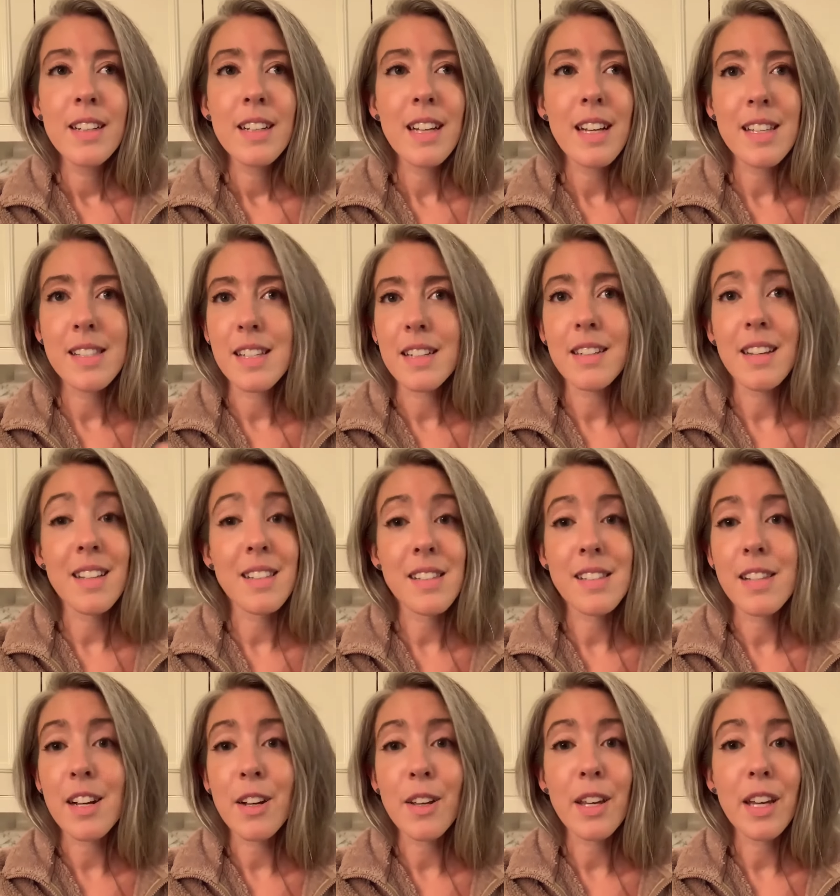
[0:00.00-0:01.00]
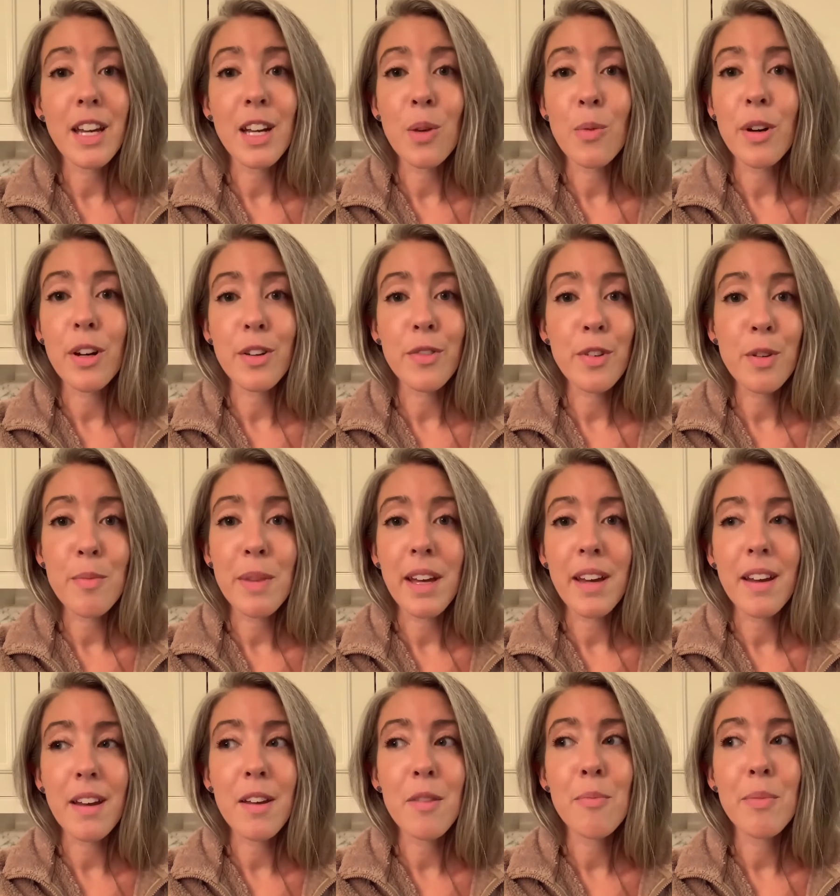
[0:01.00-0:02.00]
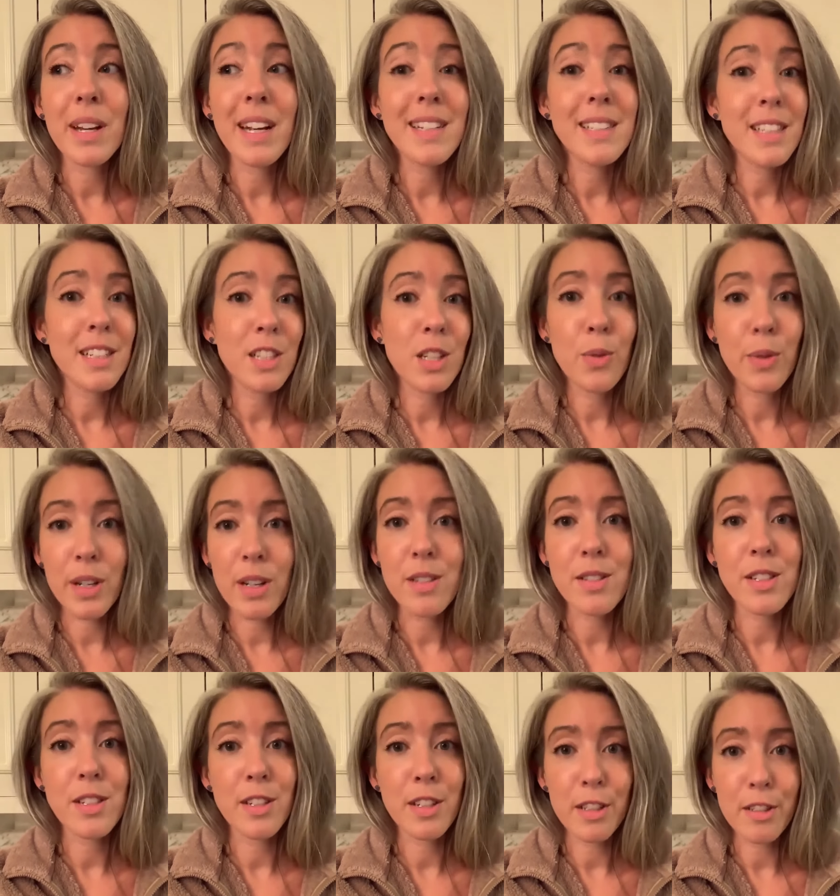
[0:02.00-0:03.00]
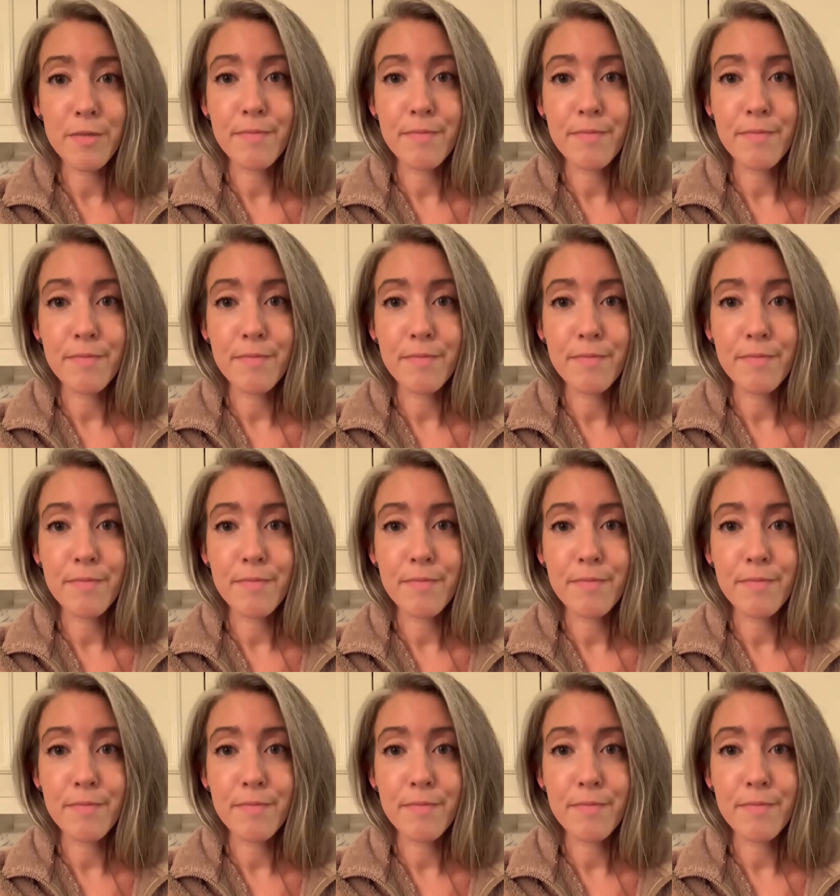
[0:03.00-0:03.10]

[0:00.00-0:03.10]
isn't necessarily going to work for me, but I didn't know what else to do.